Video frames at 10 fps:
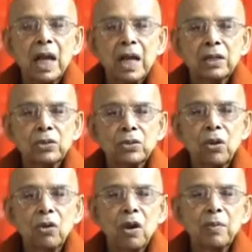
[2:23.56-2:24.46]
And
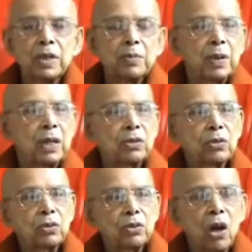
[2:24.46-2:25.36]
so commitment
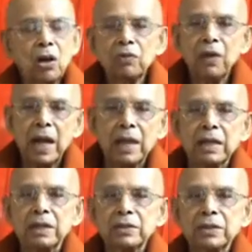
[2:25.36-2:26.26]
to
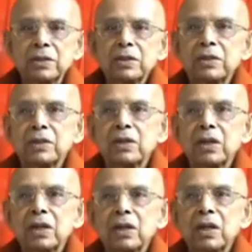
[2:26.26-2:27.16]
non-violence,
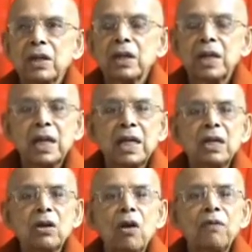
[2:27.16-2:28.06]

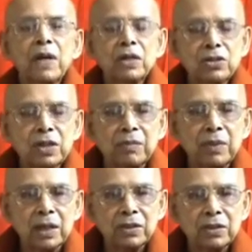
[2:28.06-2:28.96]

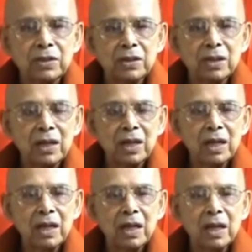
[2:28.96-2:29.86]
inoffensiveness,
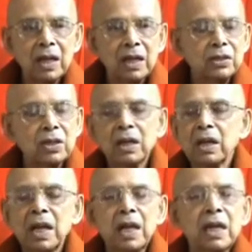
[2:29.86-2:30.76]
is a
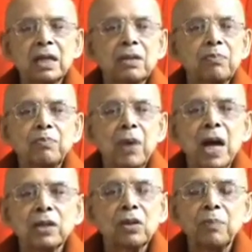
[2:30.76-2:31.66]
great
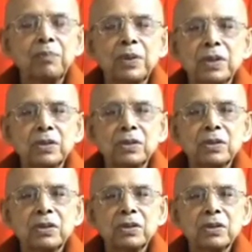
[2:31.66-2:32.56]
path of
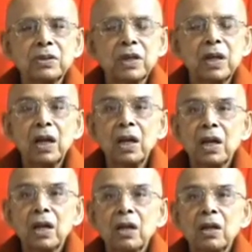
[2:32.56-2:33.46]
peace.
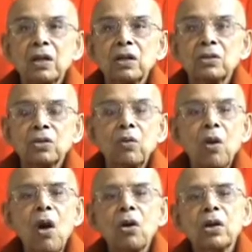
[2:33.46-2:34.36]
So
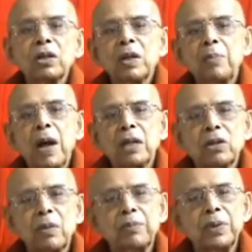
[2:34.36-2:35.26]
walk on the path
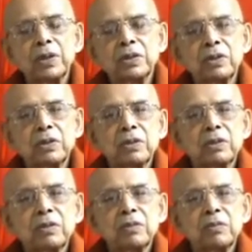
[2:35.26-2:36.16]
of peace
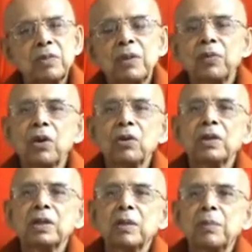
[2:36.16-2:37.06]
by
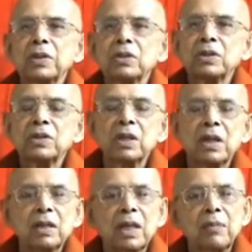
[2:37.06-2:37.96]
following the
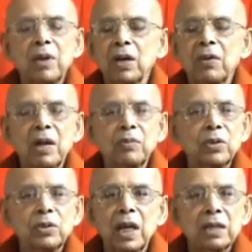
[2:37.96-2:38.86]
Panchashila that Bhagavan
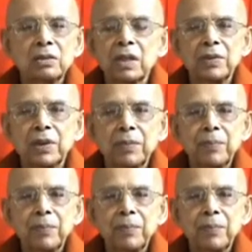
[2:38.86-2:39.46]
Buddha has given.